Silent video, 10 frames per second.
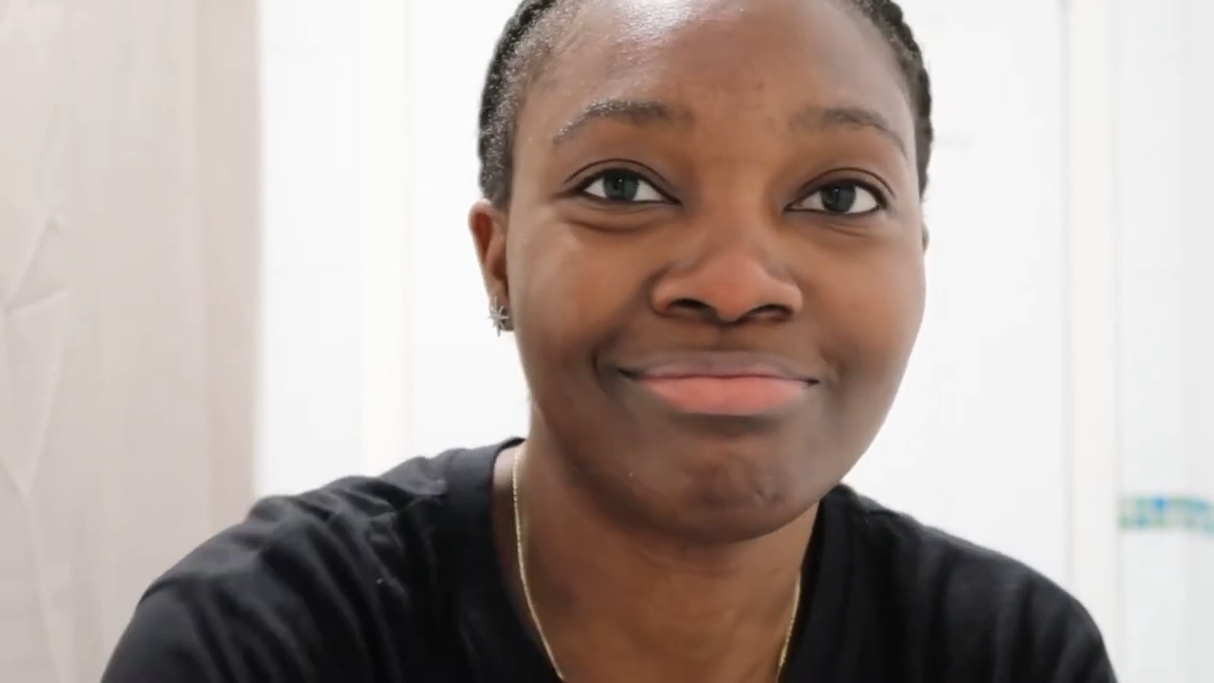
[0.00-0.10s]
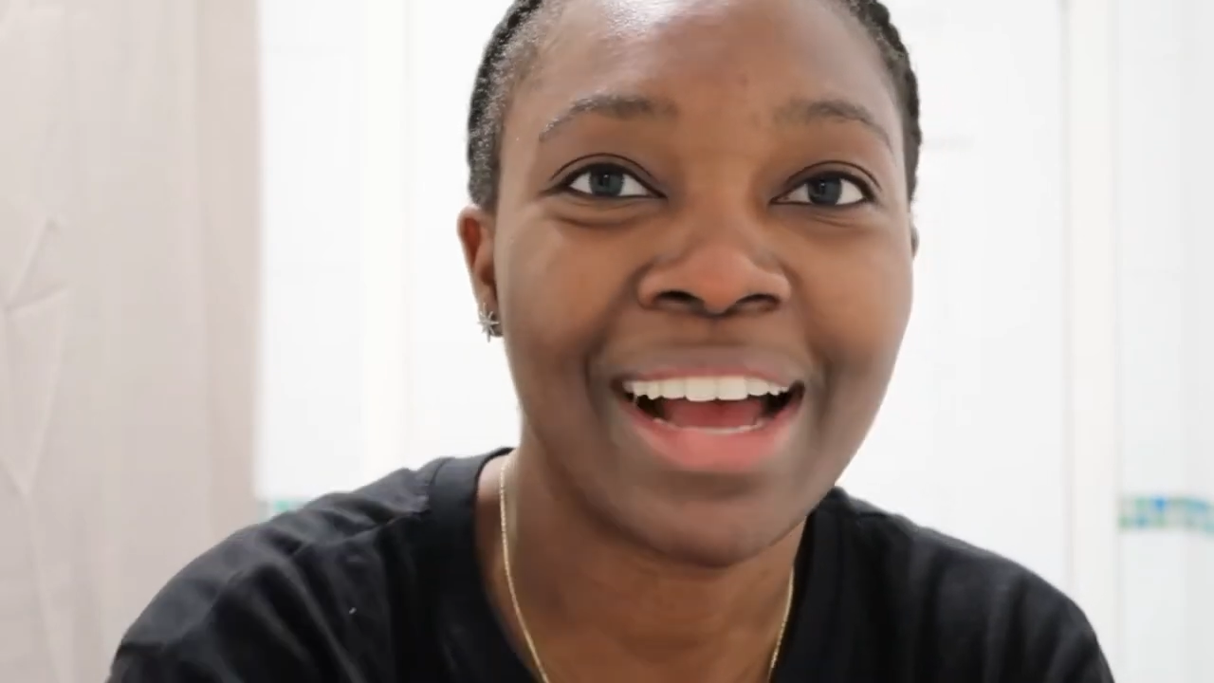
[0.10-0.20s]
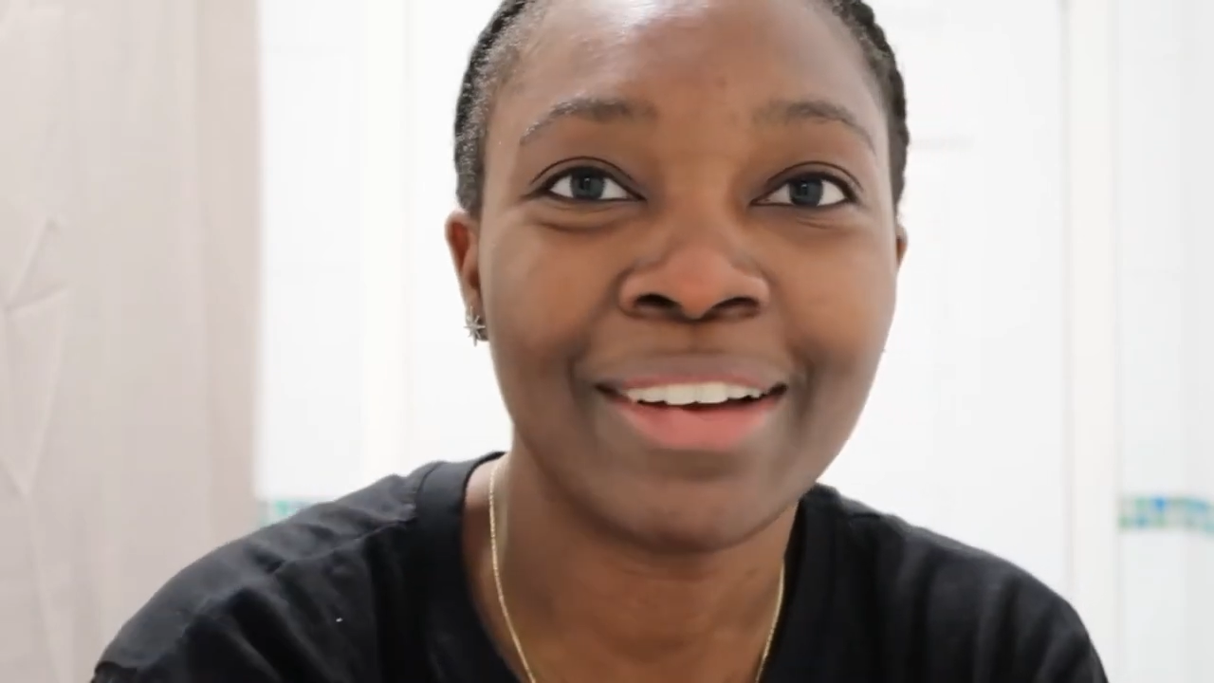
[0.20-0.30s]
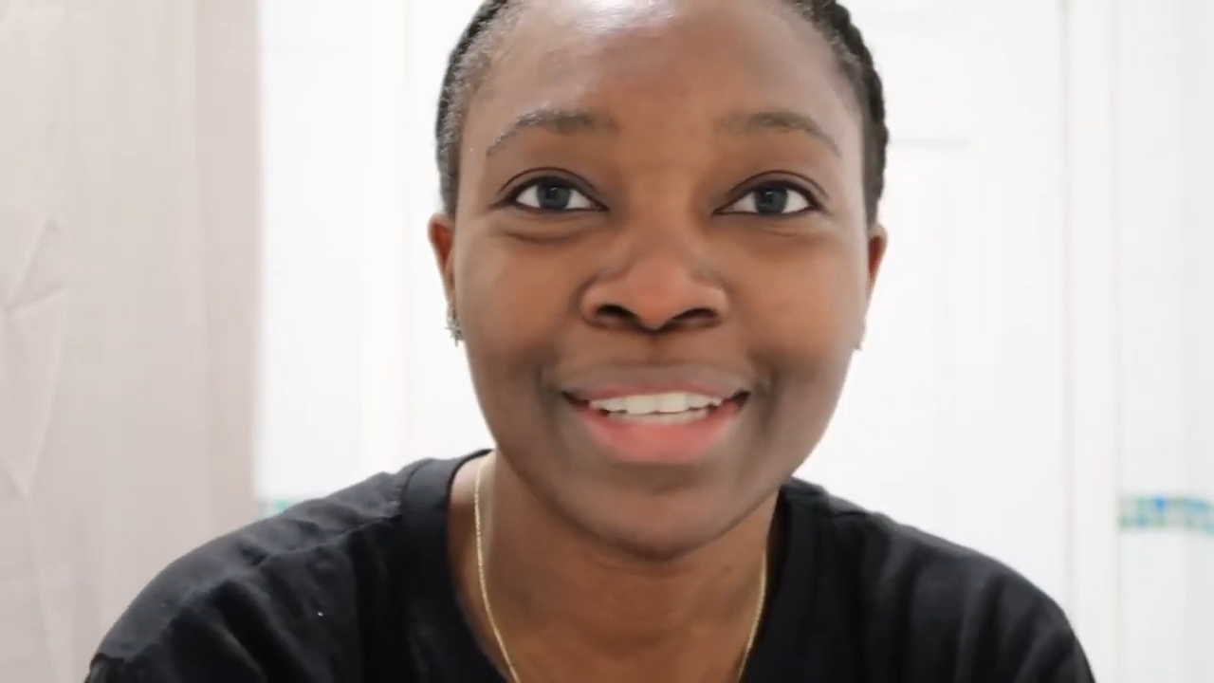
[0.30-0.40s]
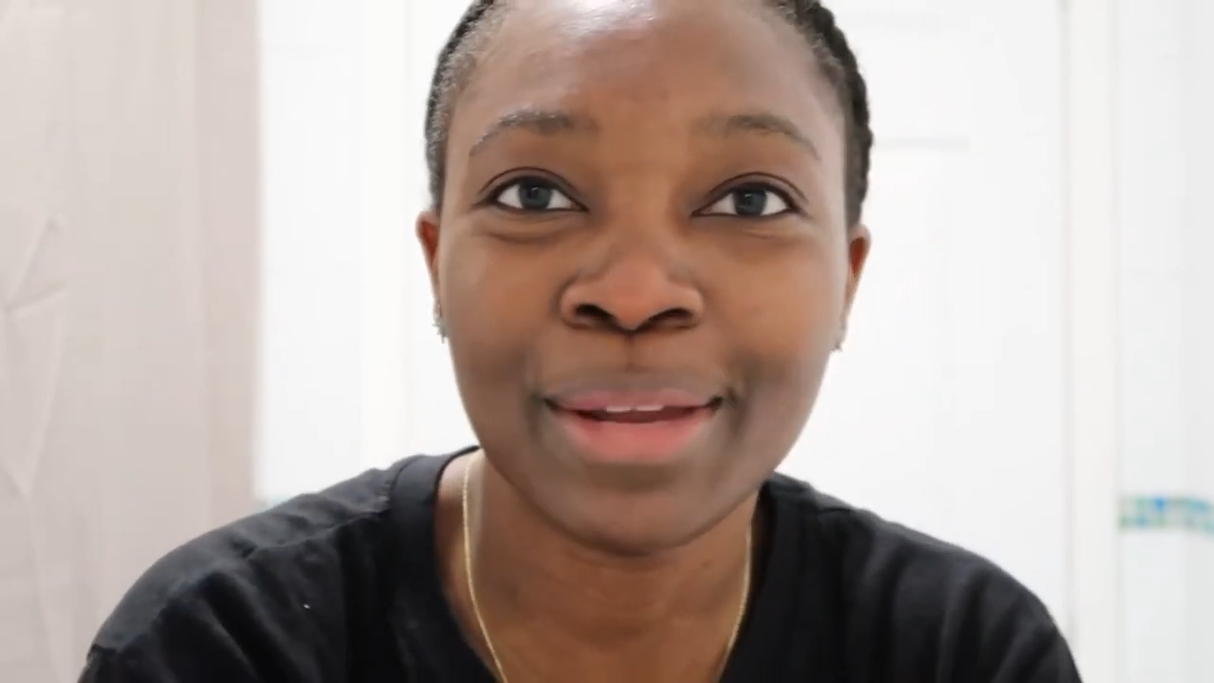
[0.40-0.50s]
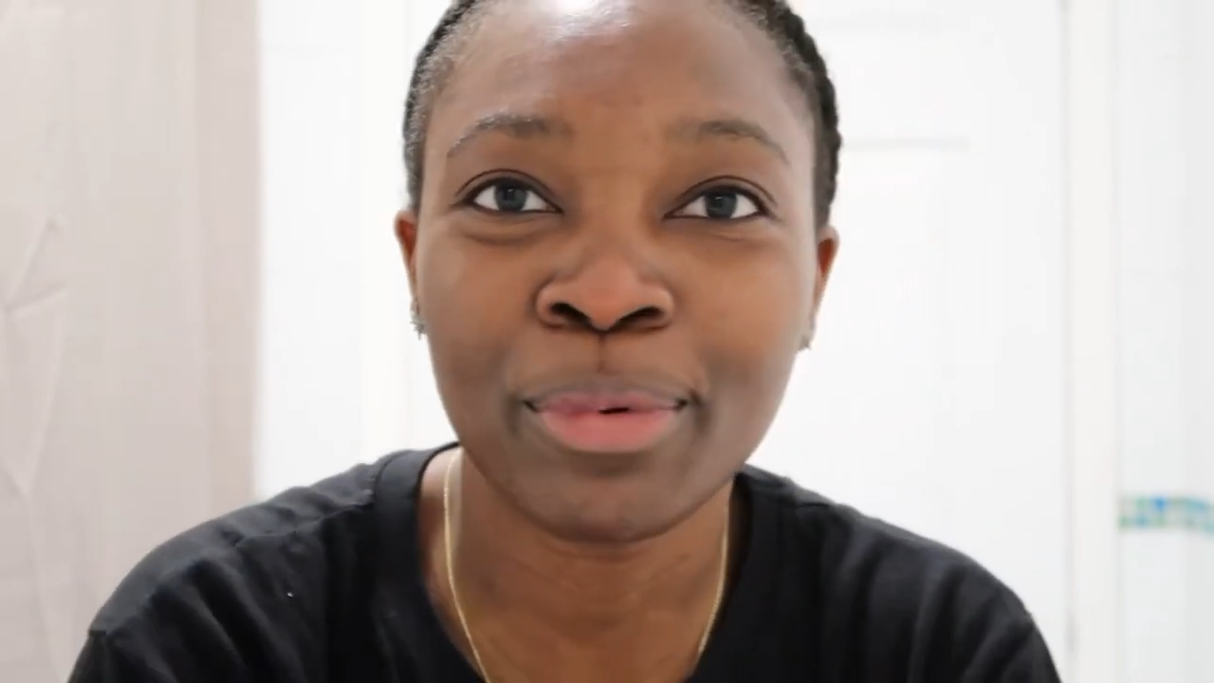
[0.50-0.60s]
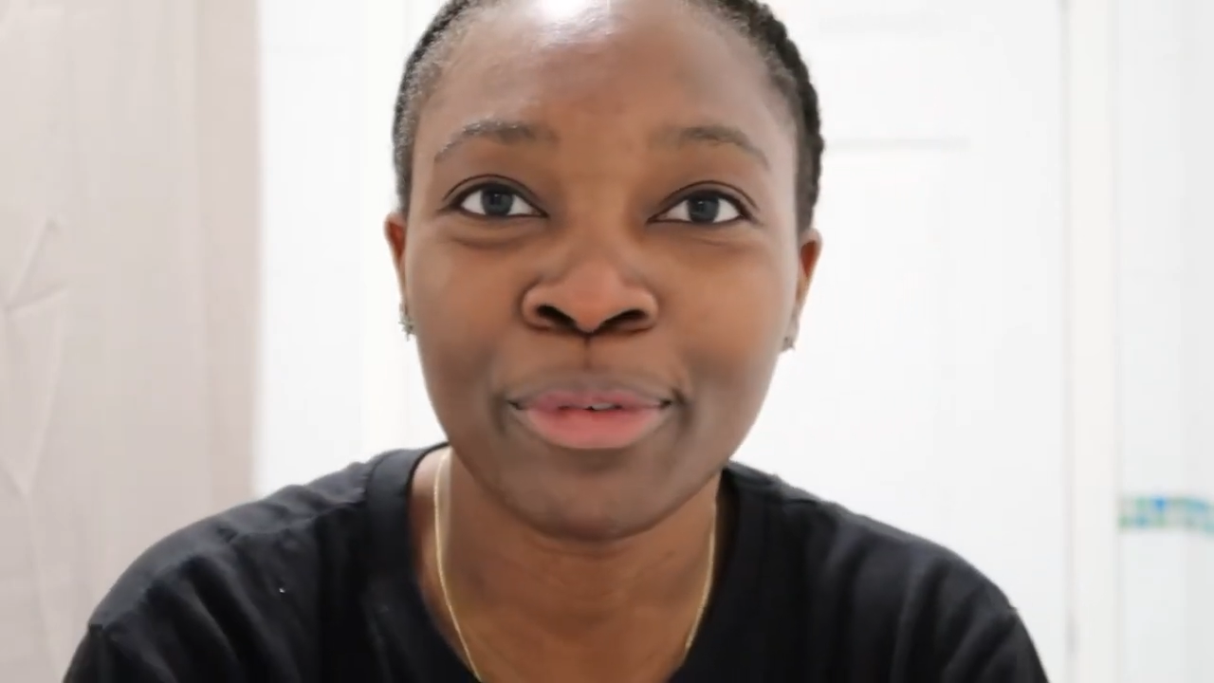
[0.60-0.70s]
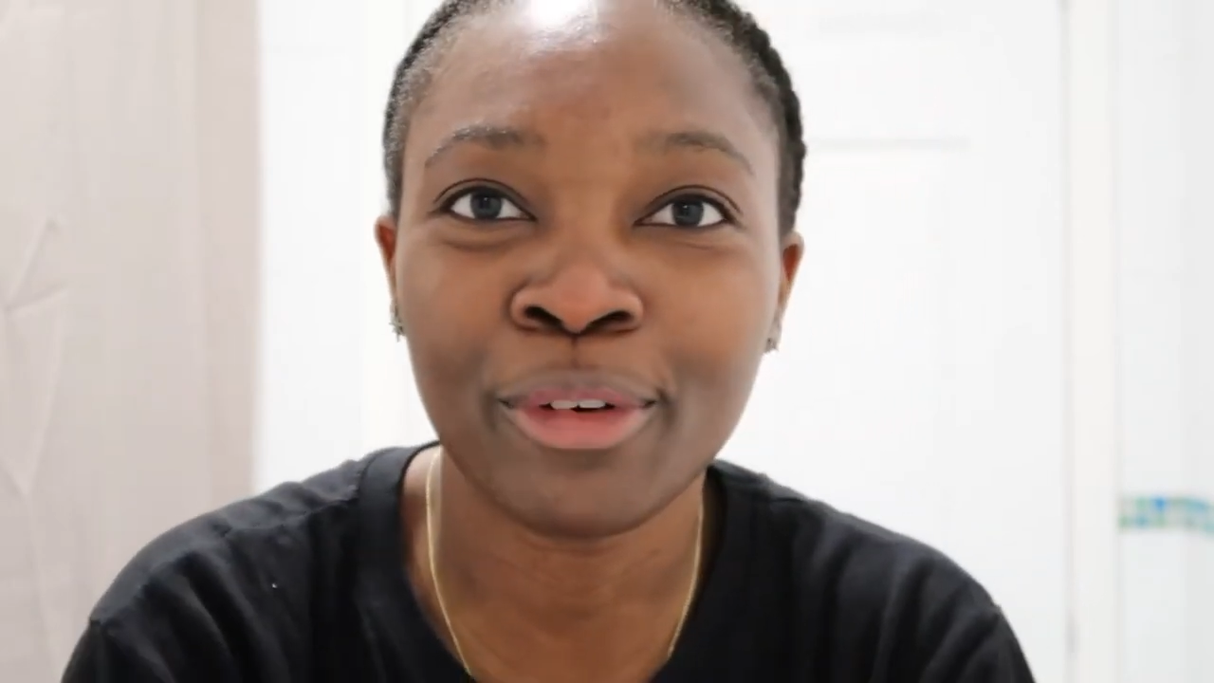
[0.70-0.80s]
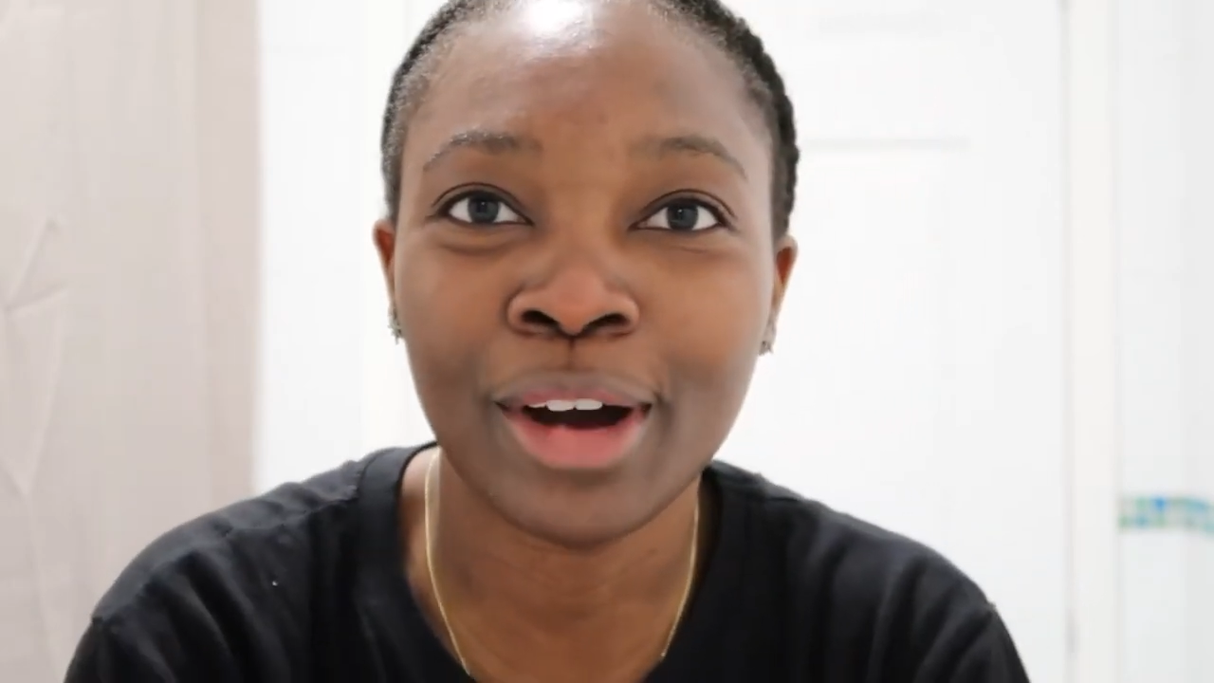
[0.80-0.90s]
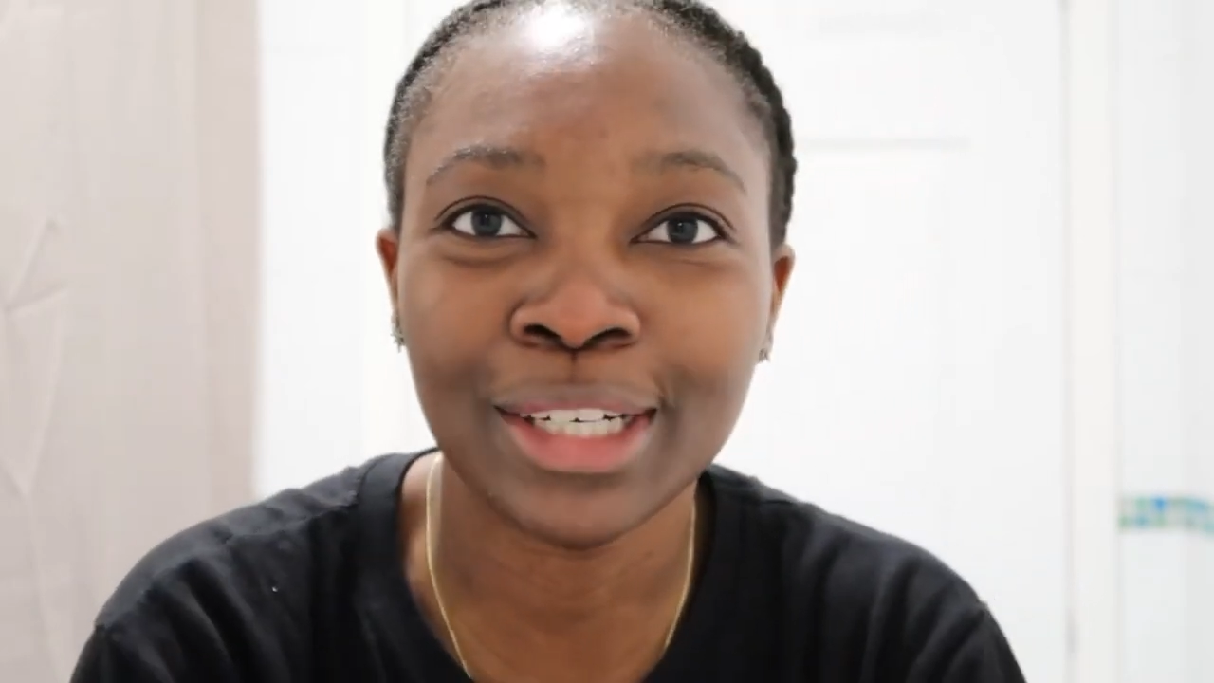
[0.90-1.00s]
i've said
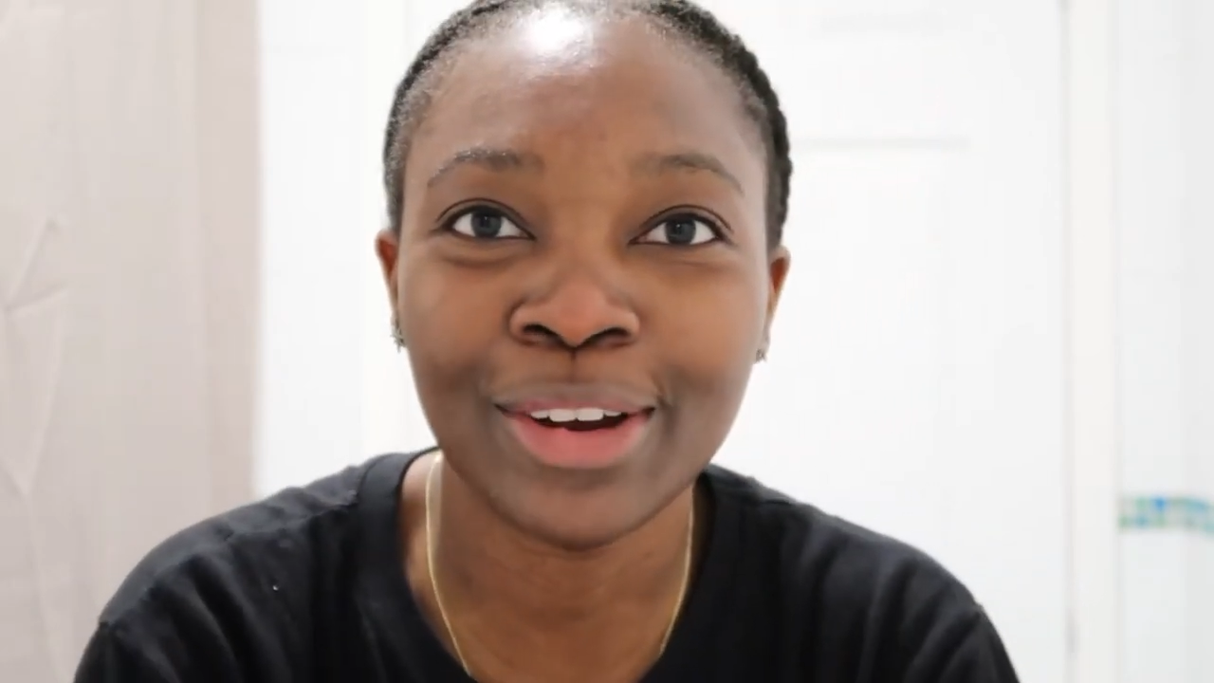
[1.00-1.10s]
before i